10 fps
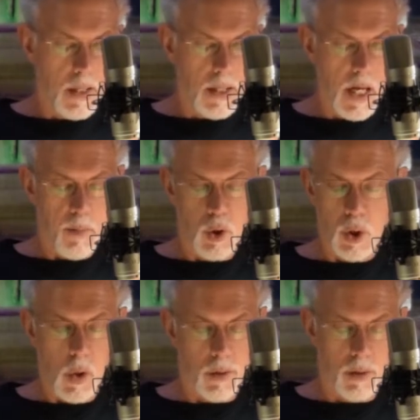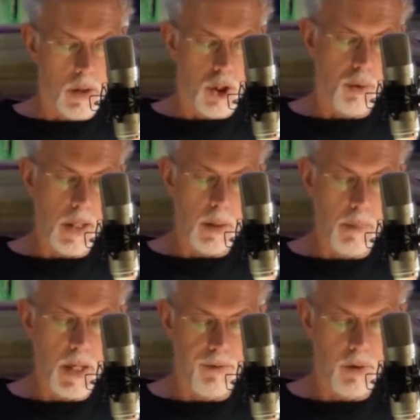the table shrink
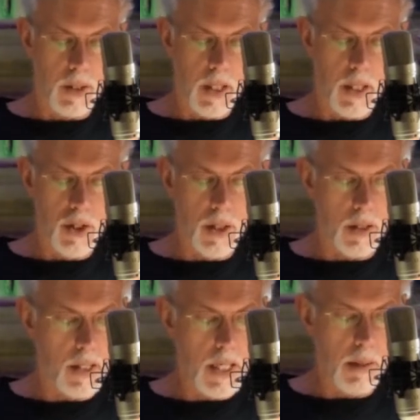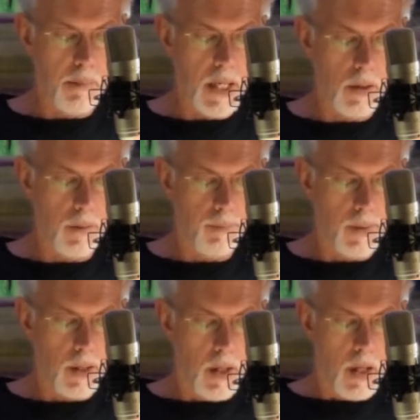pitifully at each succeeding meal,
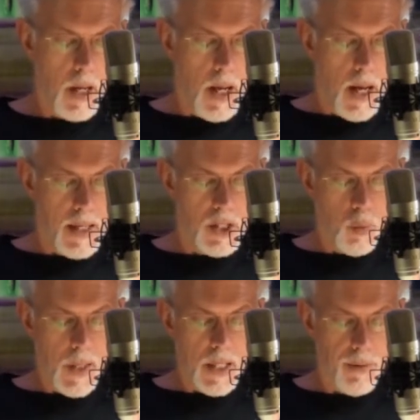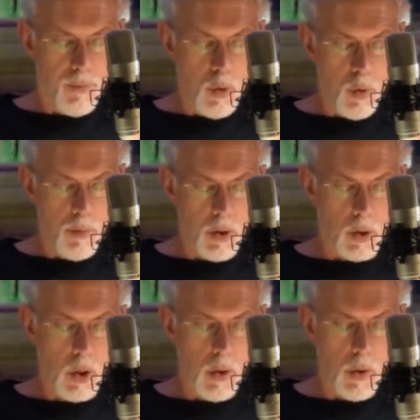as suites of rooms are
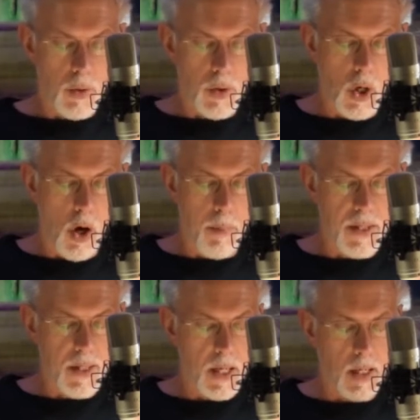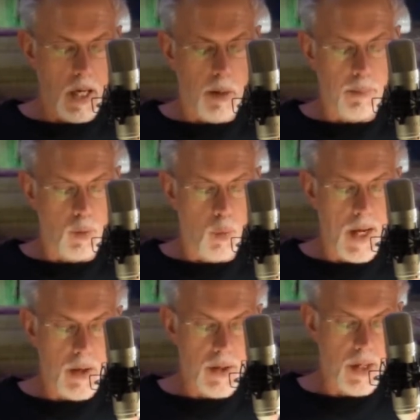closed, carpets taken up, and
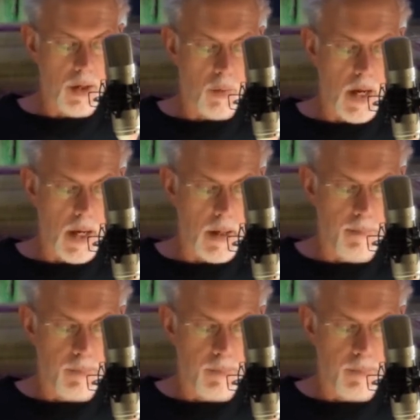waiters sent away,